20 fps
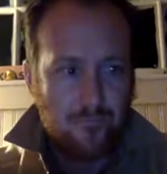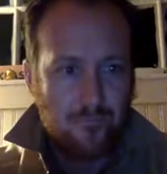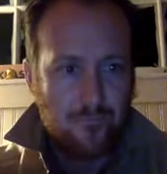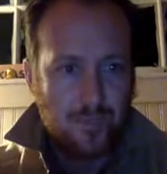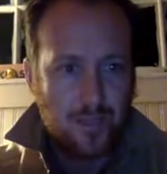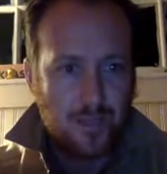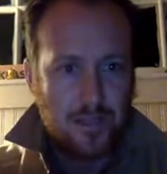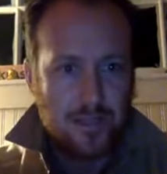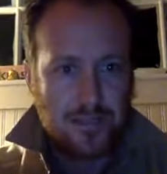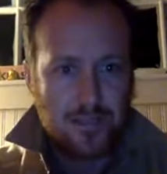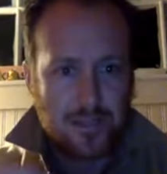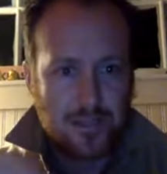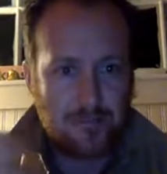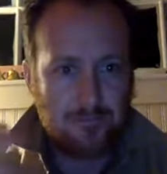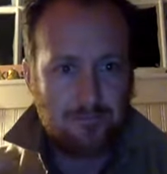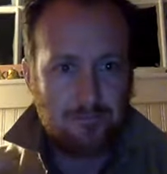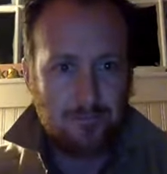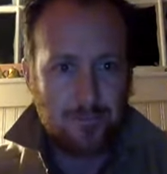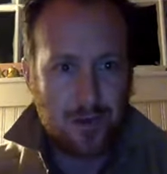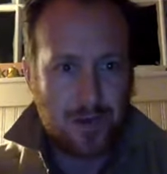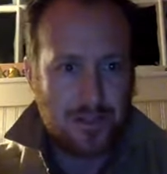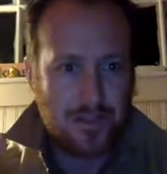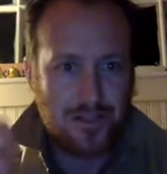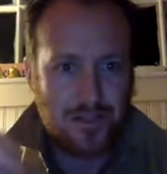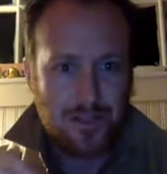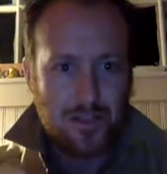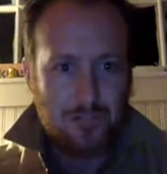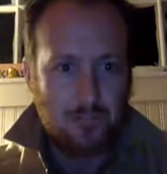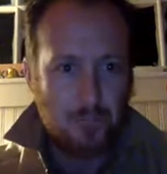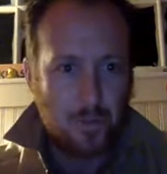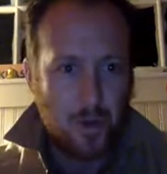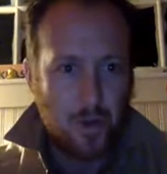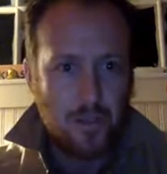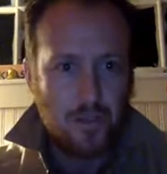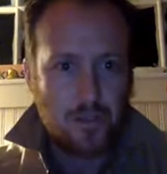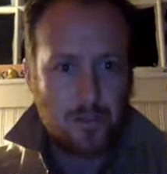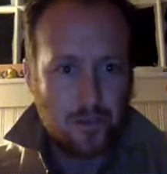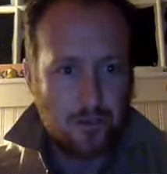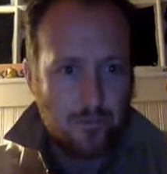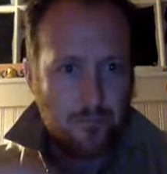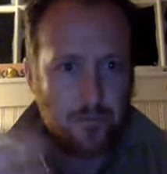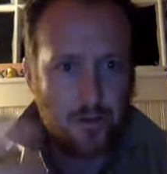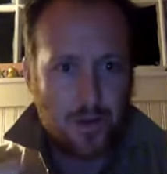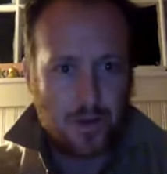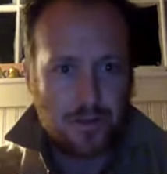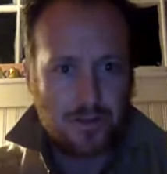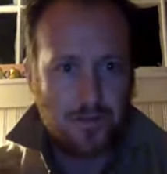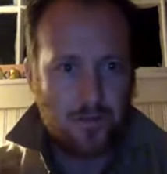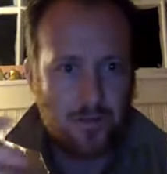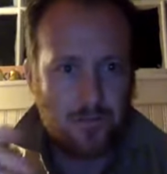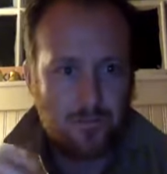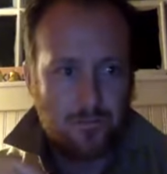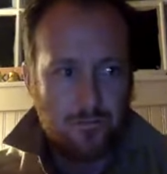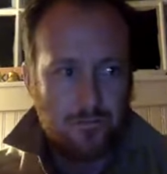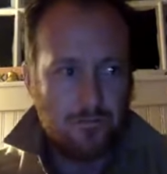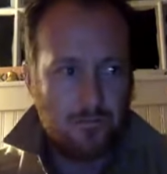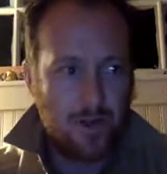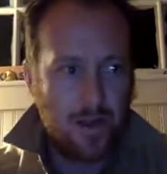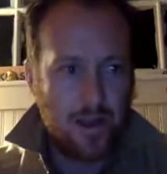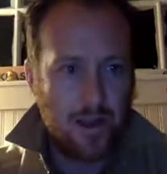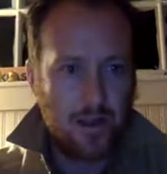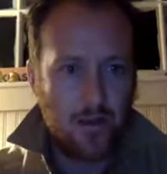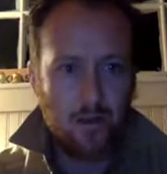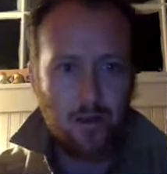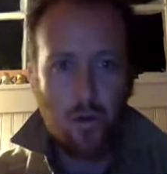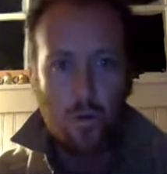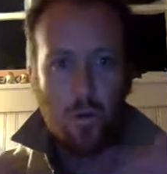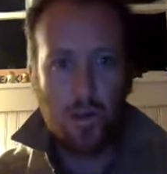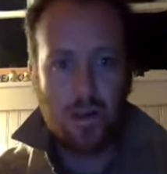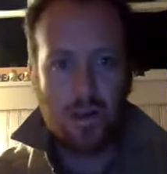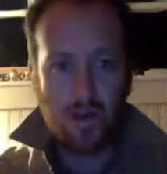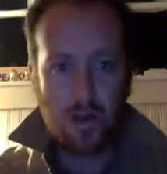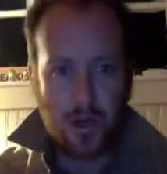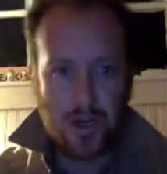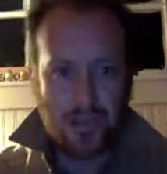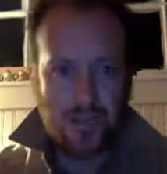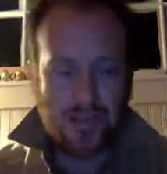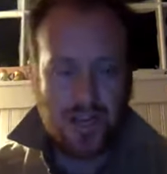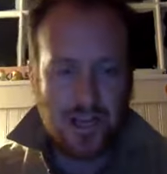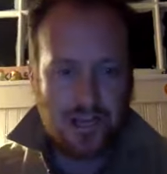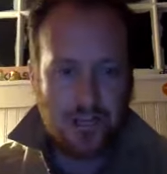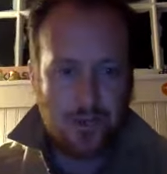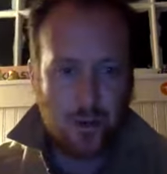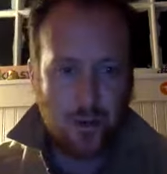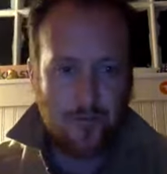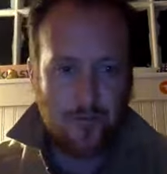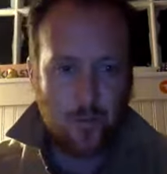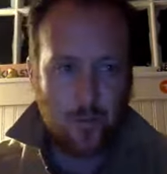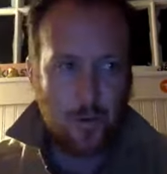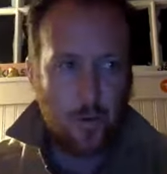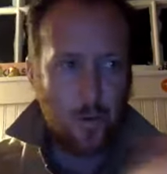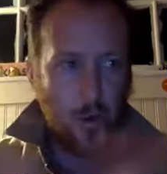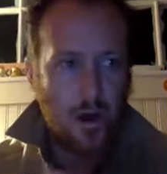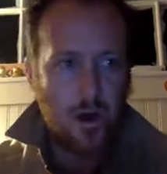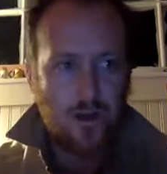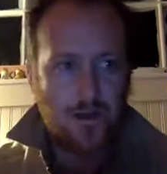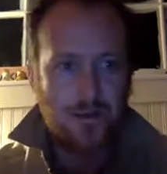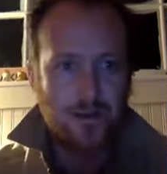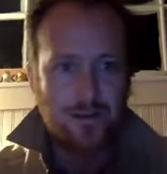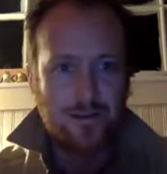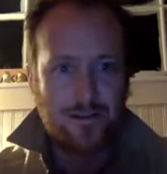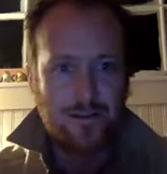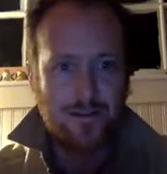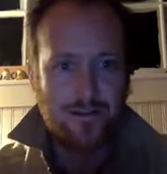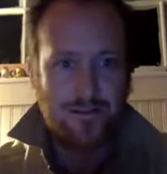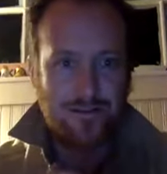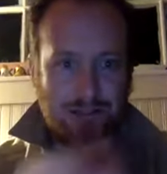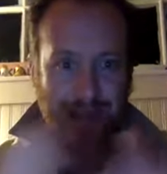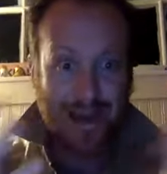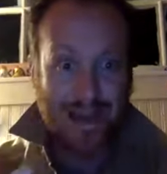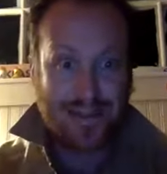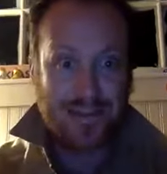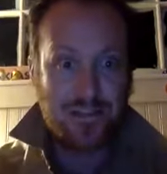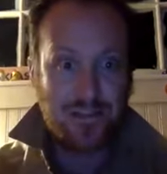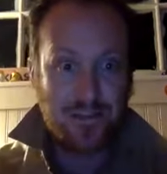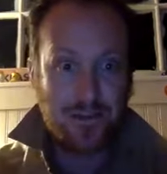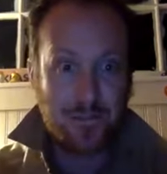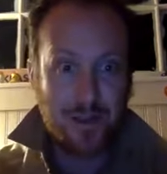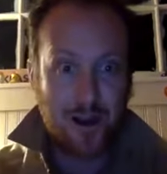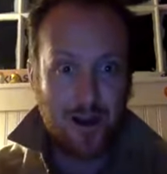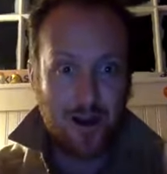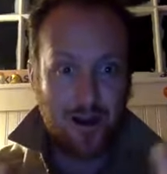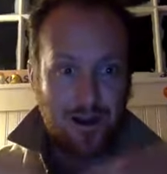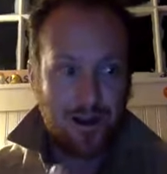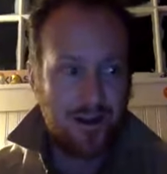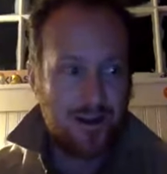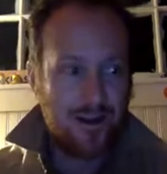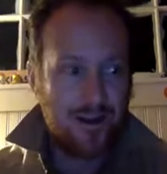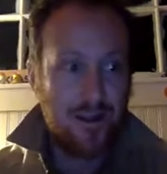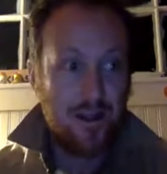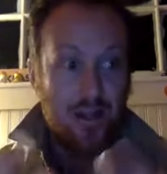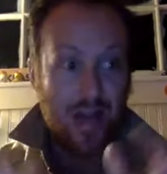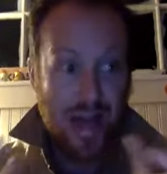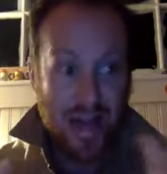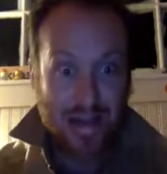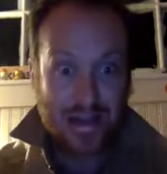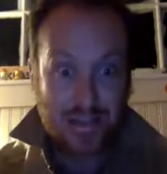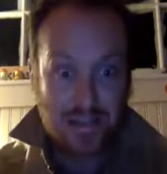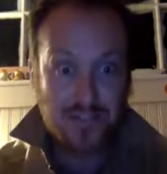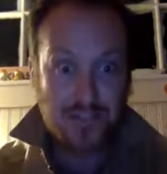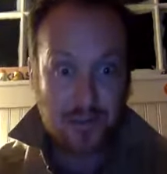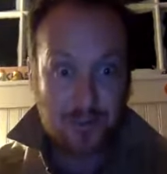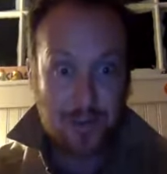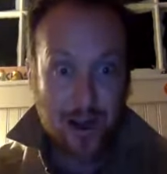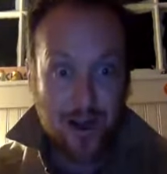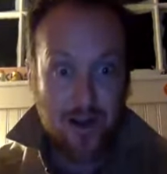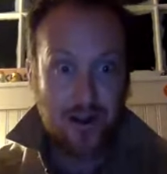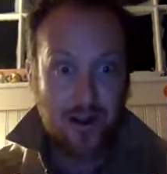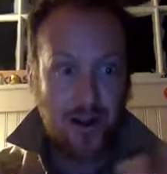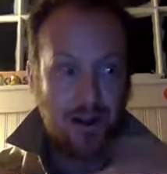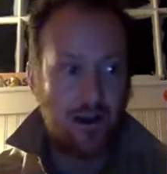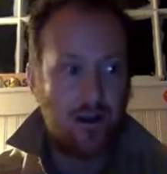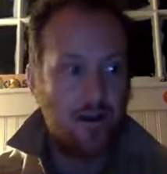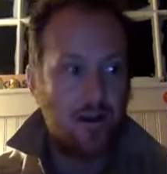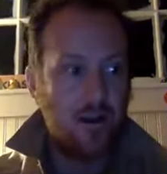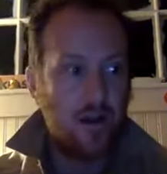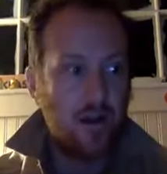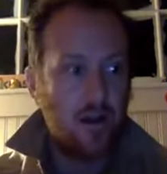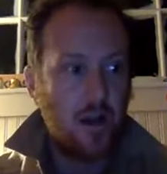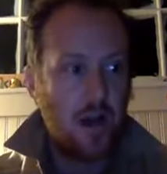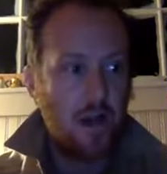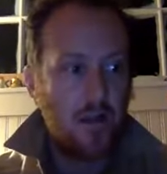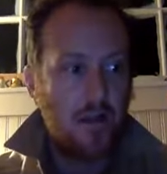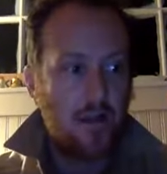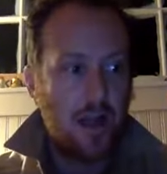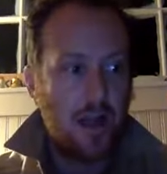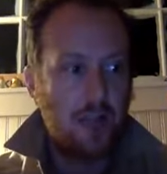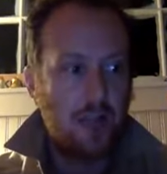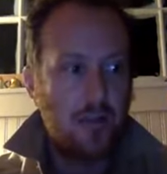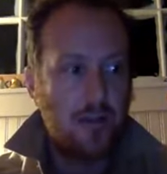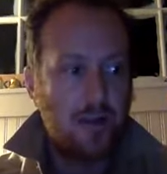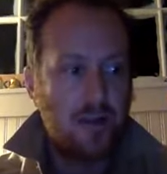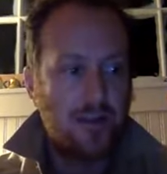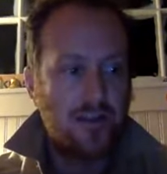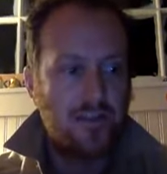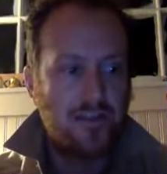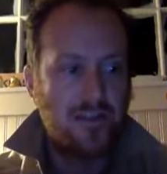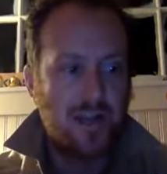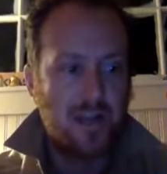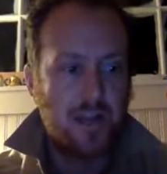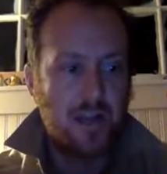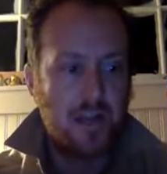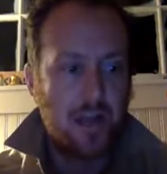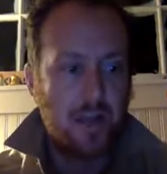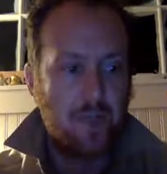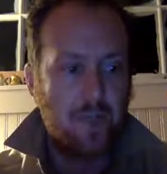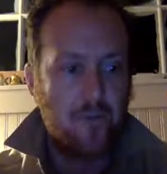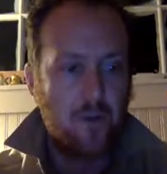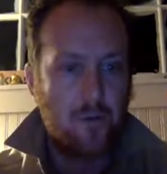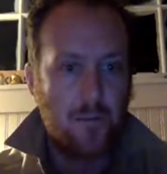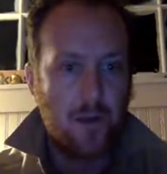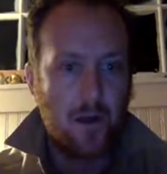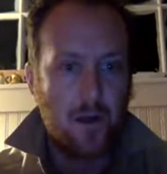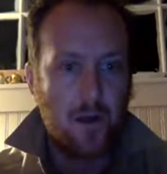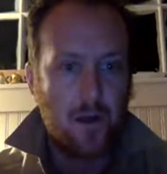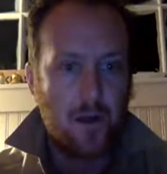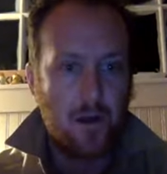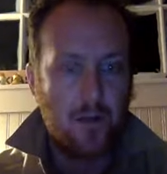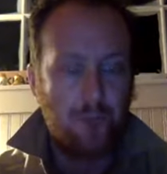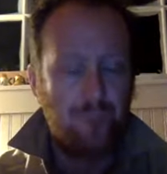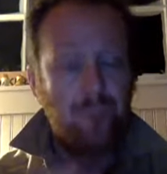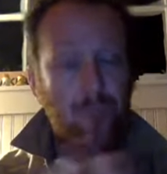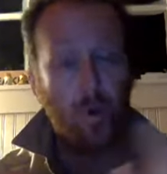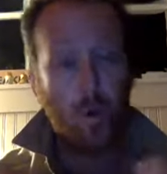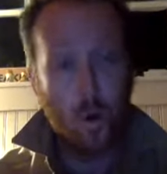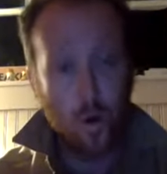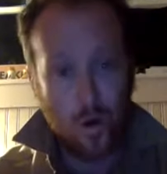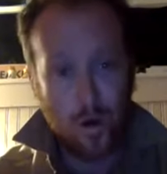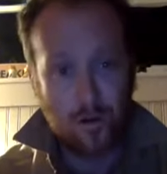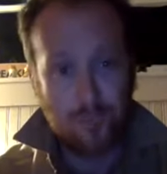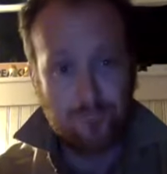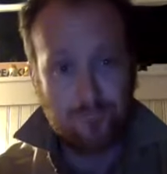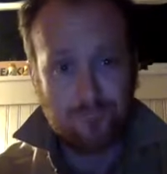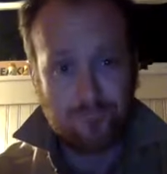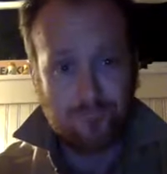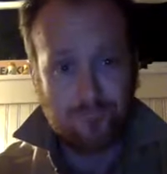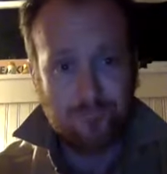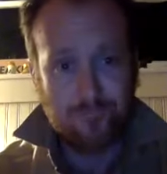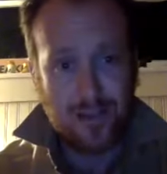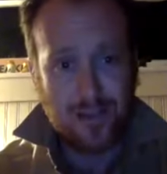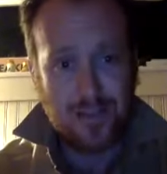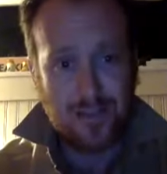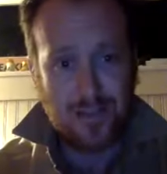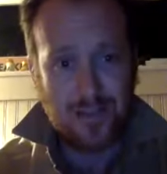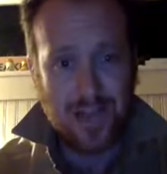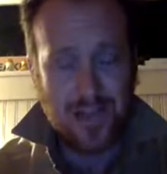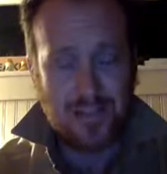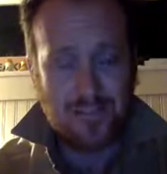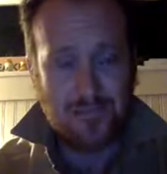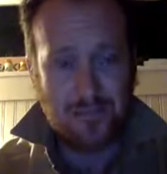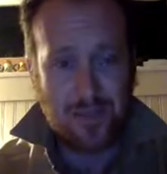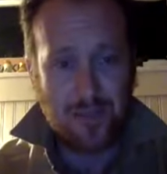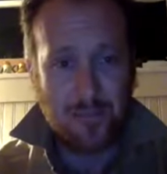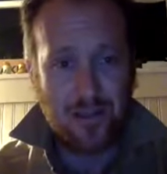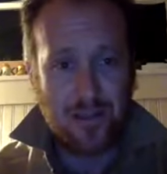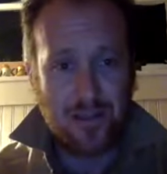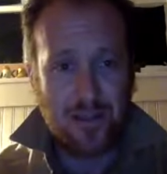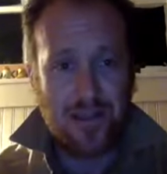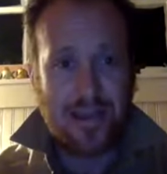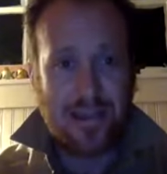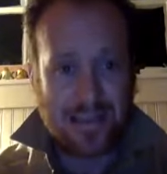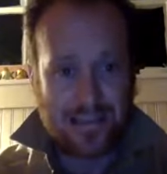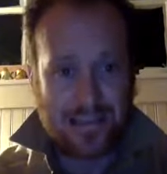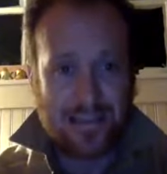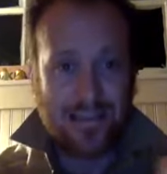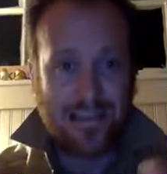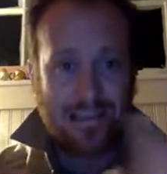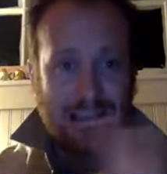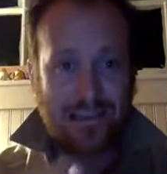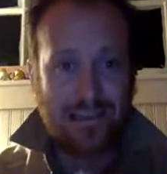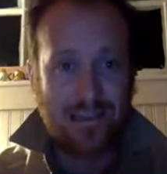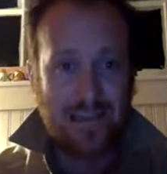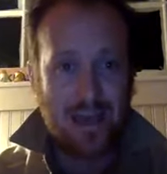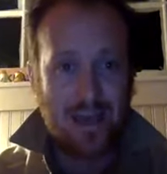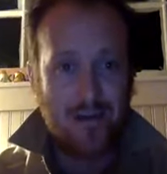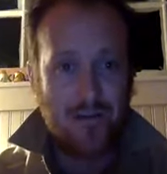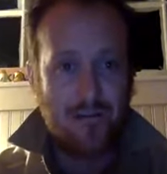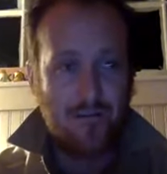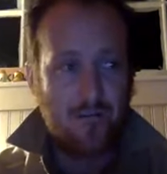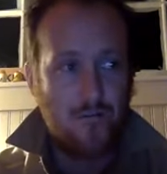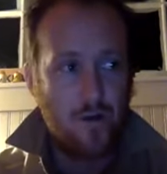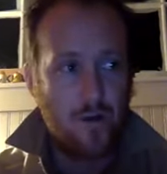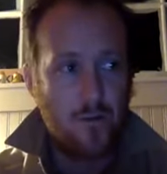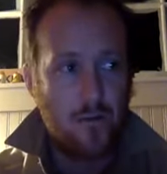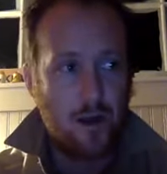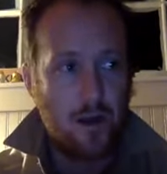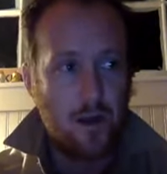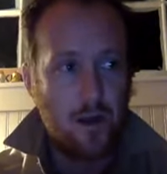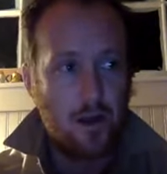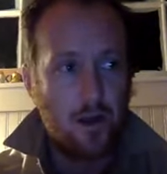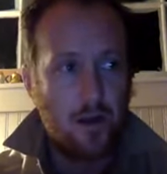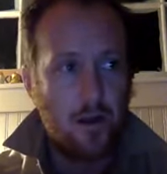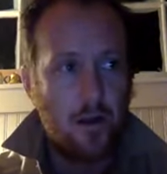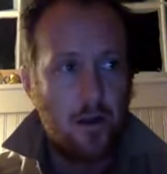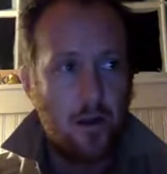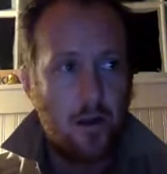Clinton, President Bush, President Reagan. We can criticize whoever we want. That is America. That is America. Colin Kaepernick is standing up for America, or, as the case may be, kneeling down for America.